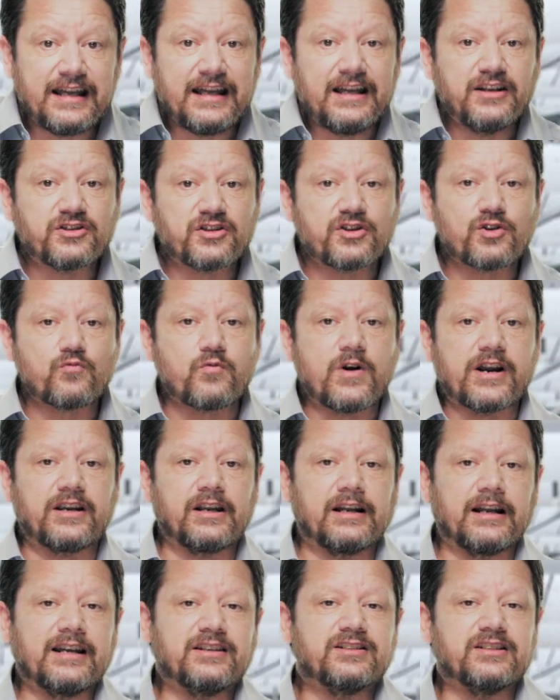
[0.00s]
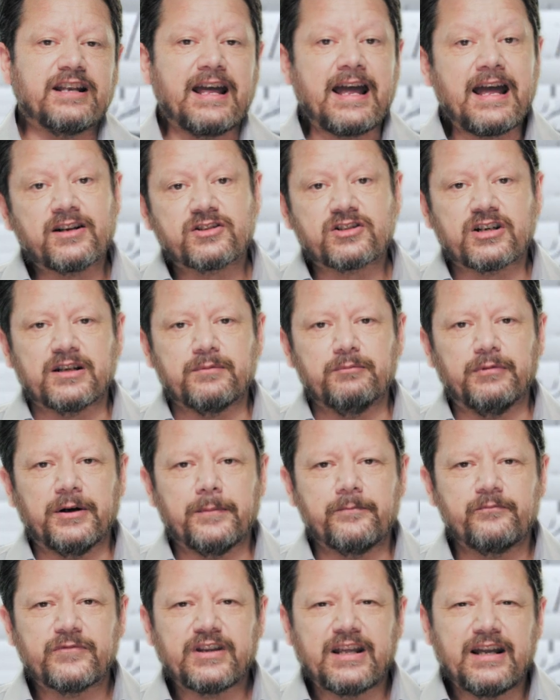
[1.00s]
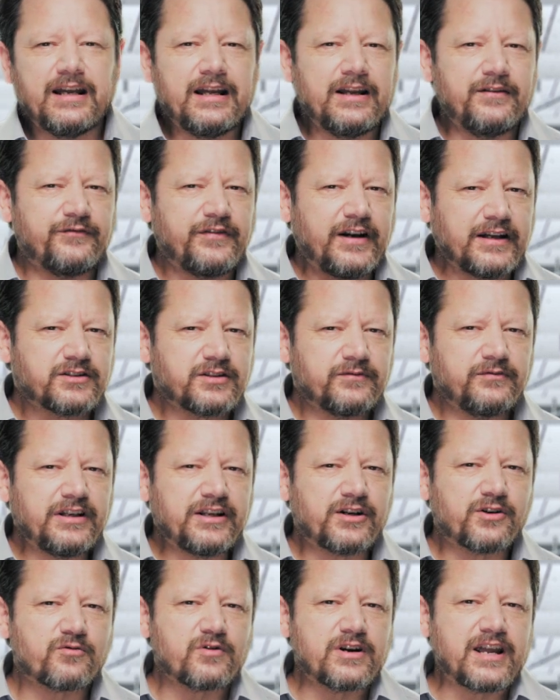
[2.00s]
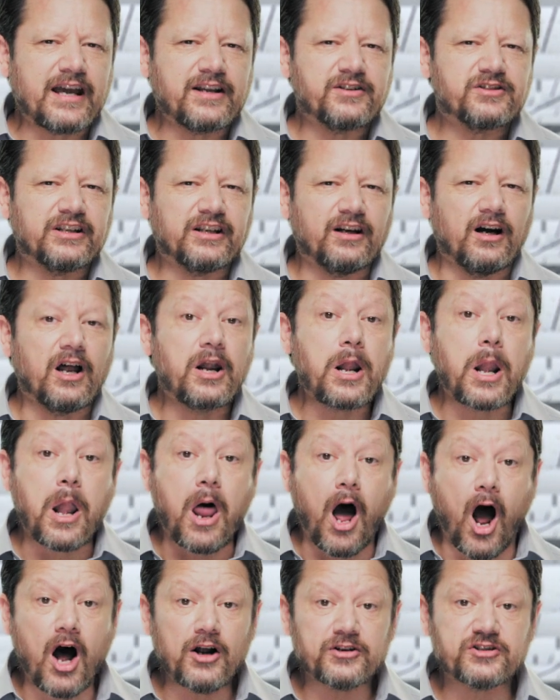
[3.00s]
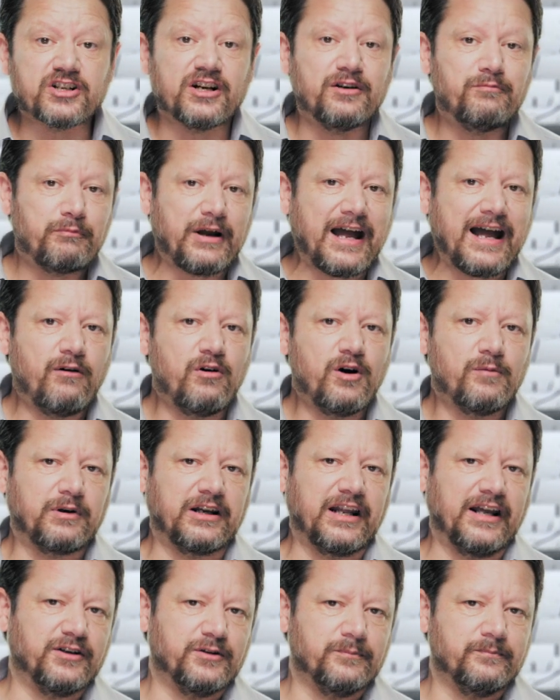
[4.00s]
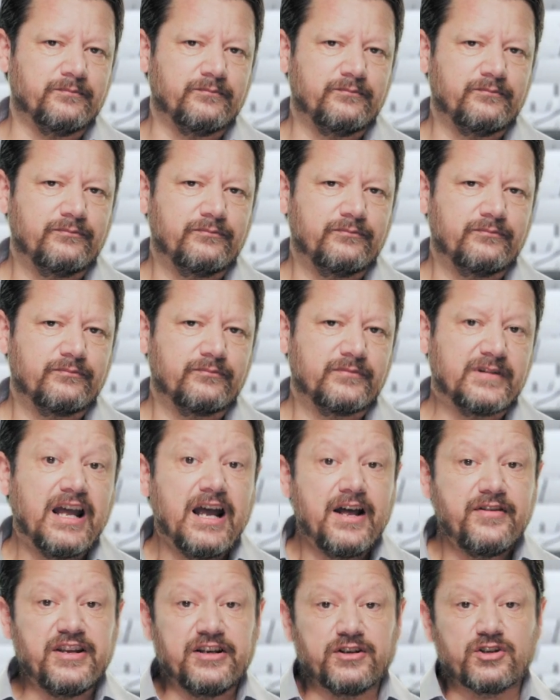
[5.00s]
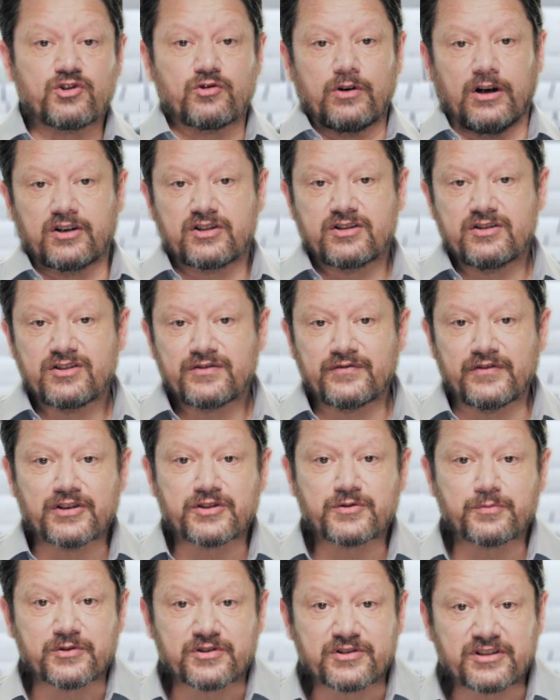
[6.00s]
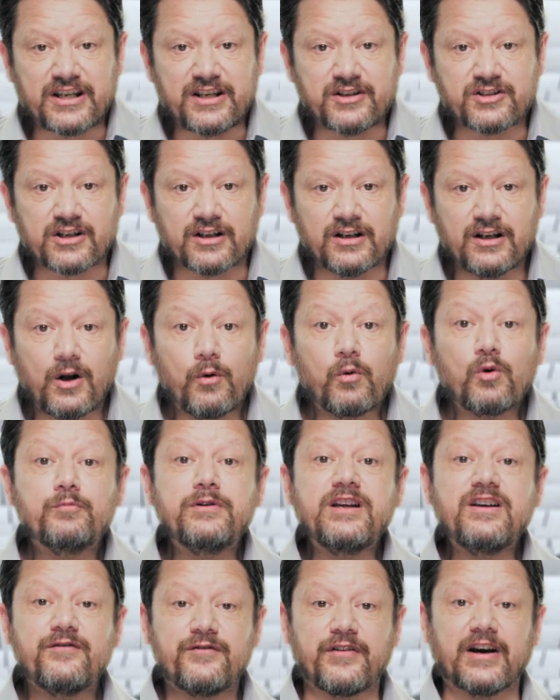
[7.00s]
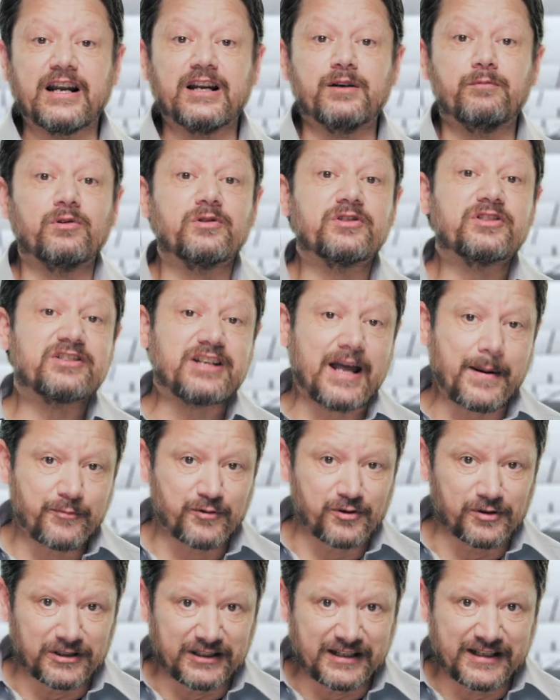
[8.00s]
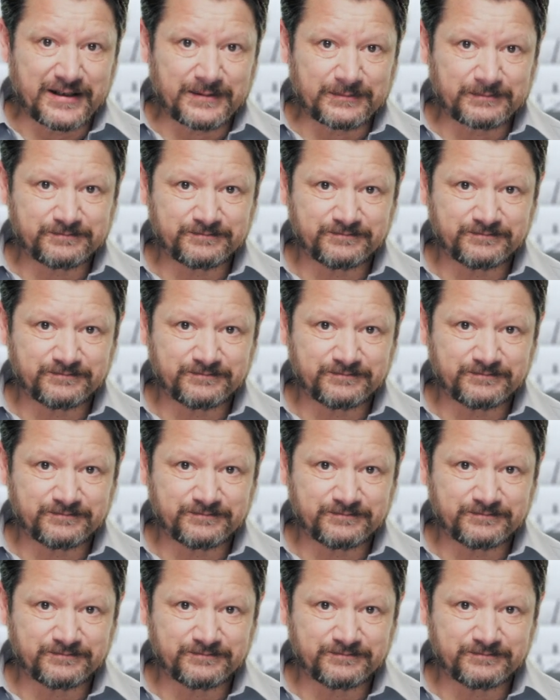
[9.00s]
into the regulated air chamber, effectively creating a larger power plenum. The instructions for this procedure will be available separately.